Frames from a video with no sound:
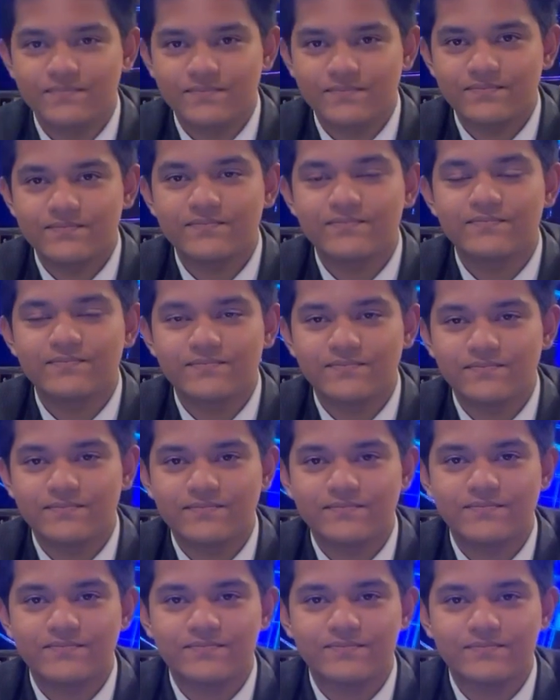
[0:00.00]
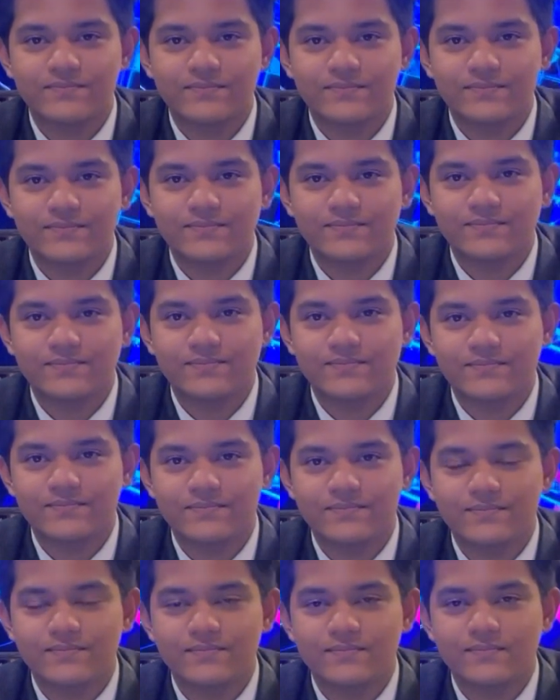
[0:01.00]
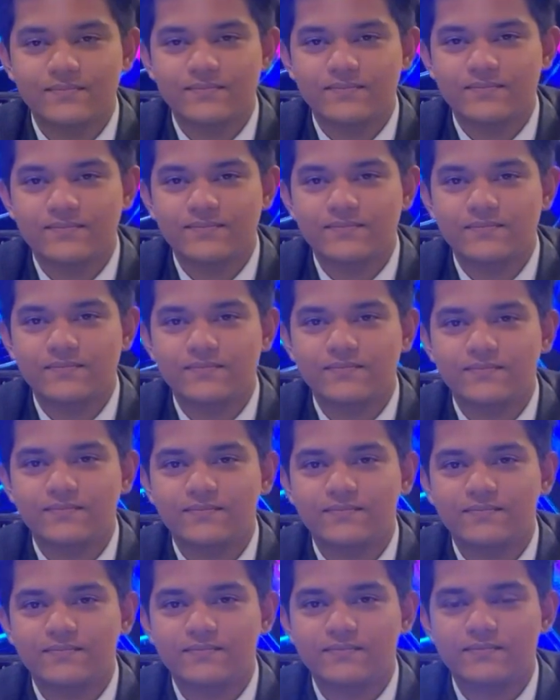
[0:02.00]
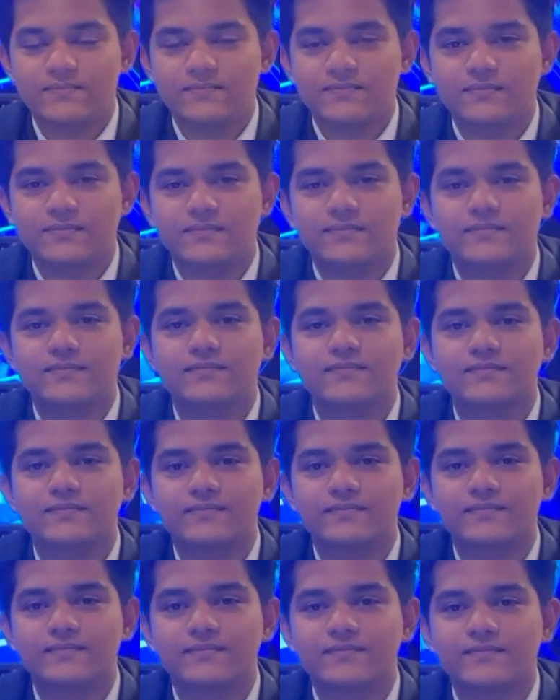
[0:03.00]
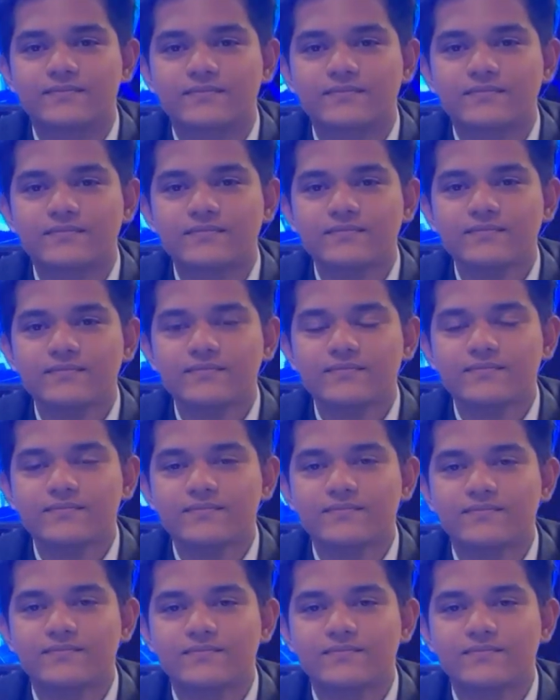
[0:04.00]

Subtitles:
No words are spoken by the person on screen.